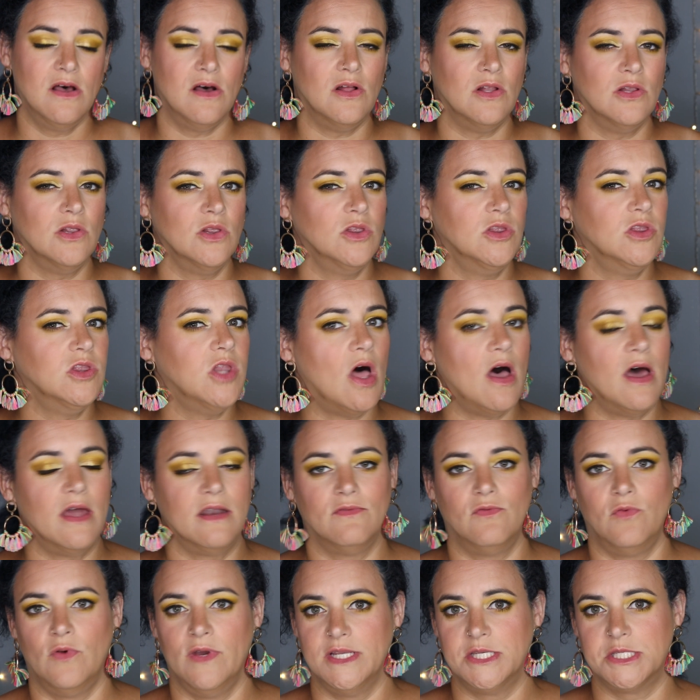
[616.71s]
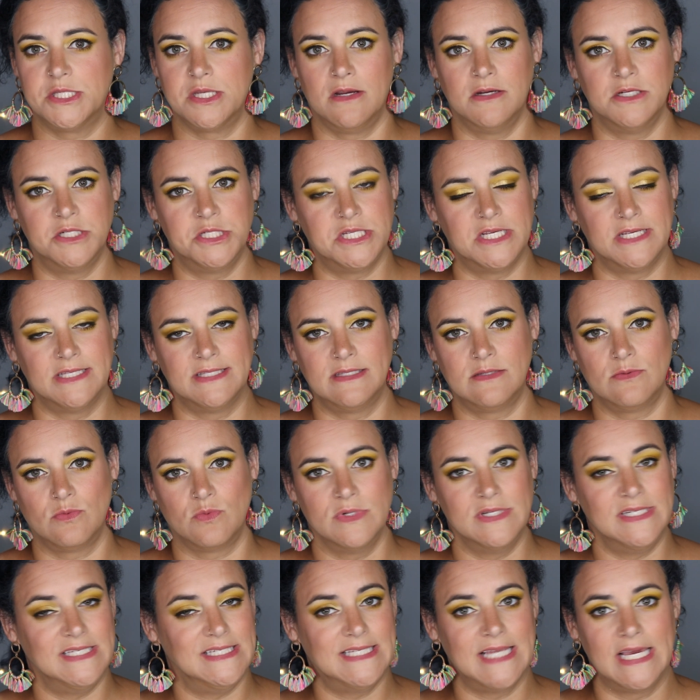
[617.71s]
a lot of which are just
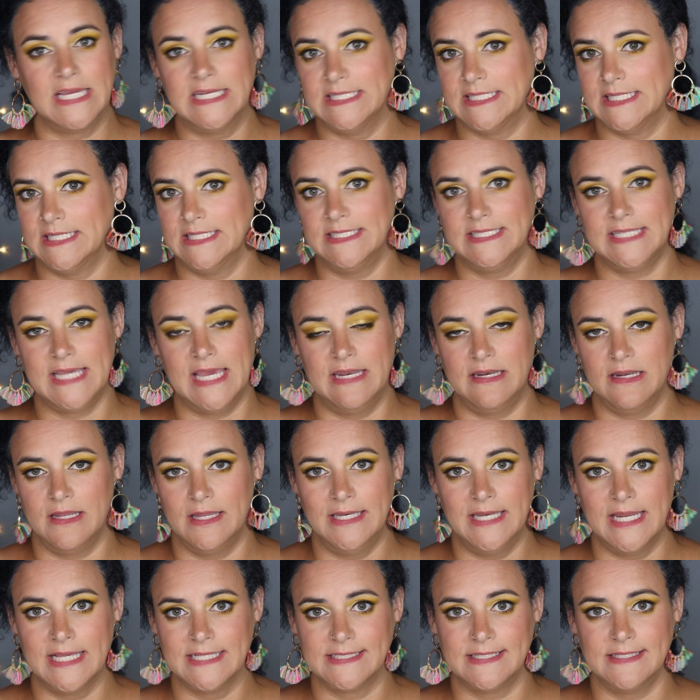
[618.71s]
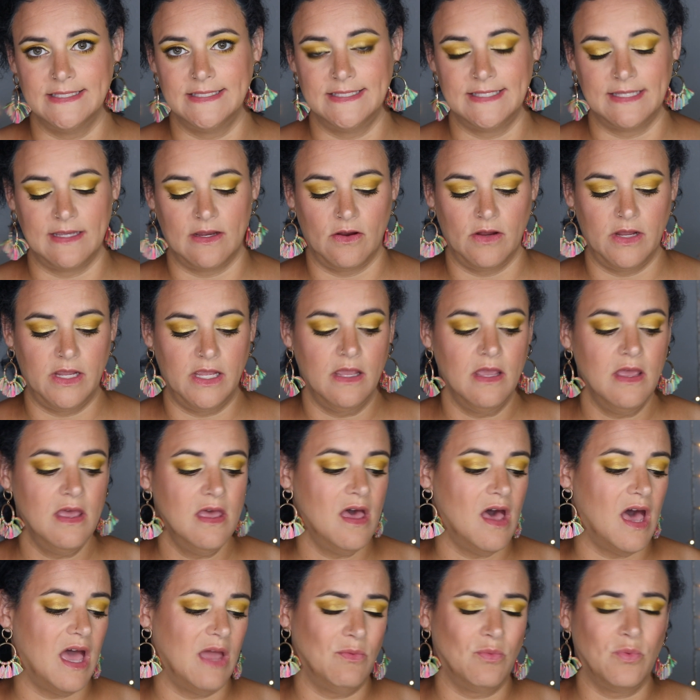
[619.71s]
redundant and unnecessary,
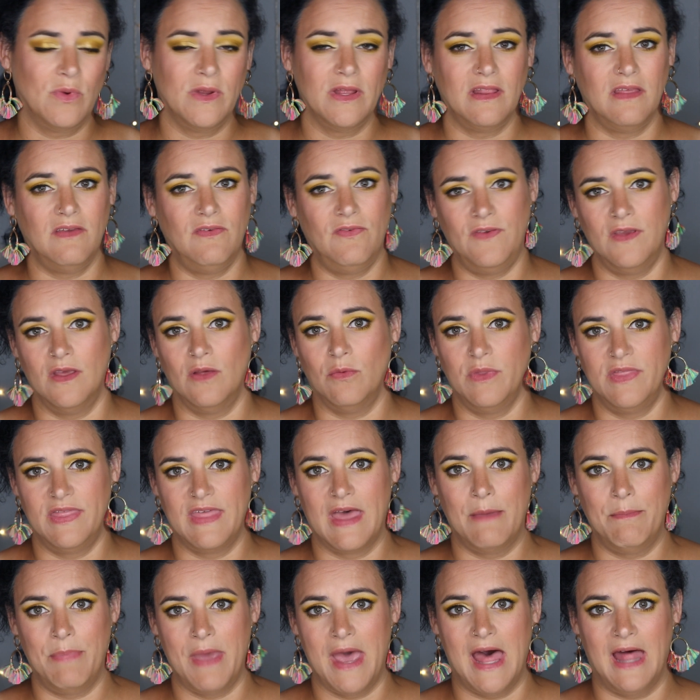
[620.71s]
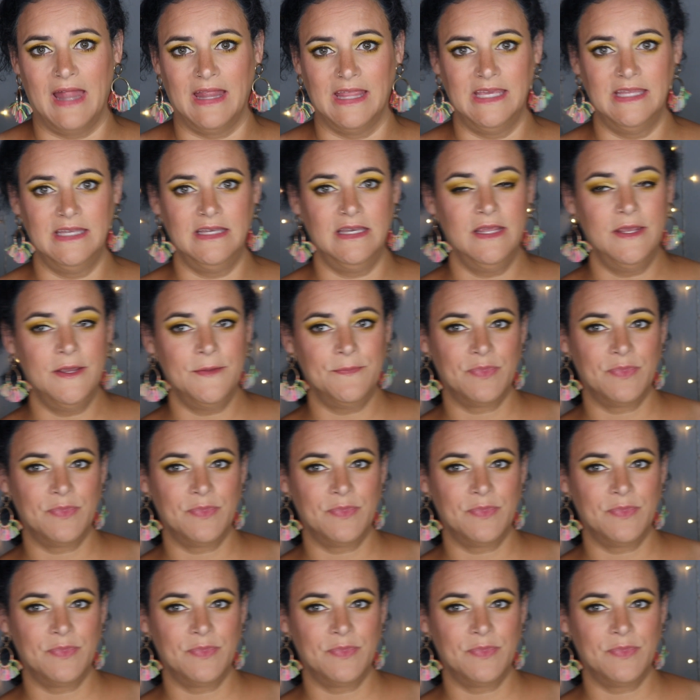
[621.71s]
I really feel with that palette,